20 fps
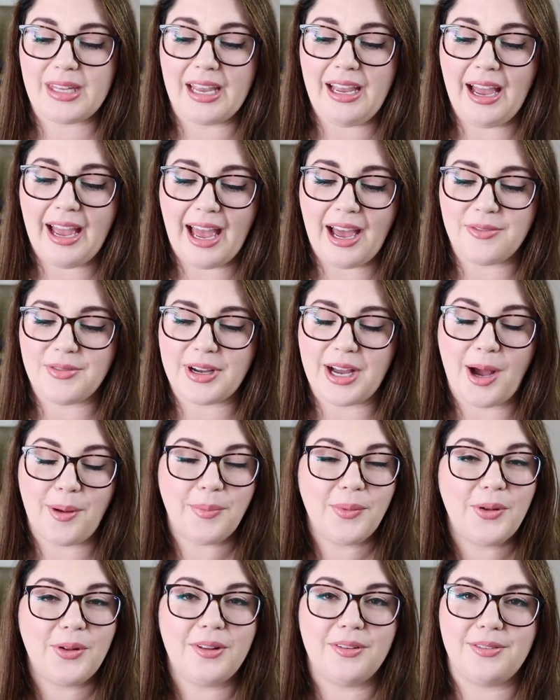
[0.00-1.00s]
I have a
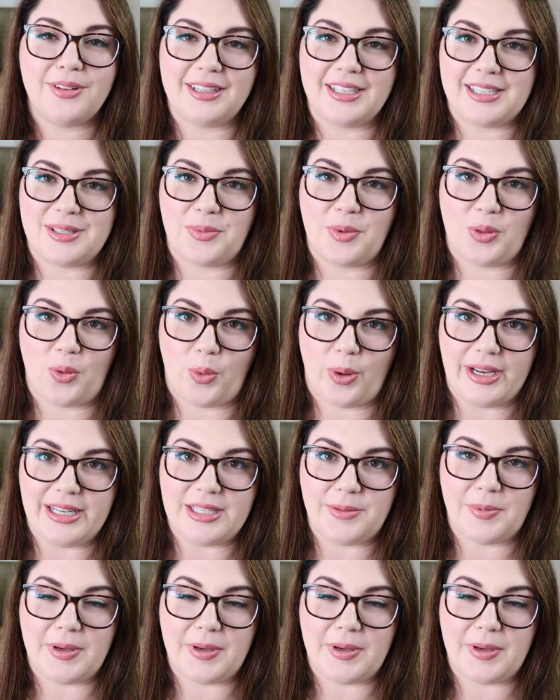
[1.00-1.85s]
couple of Elizabeth Hoyt's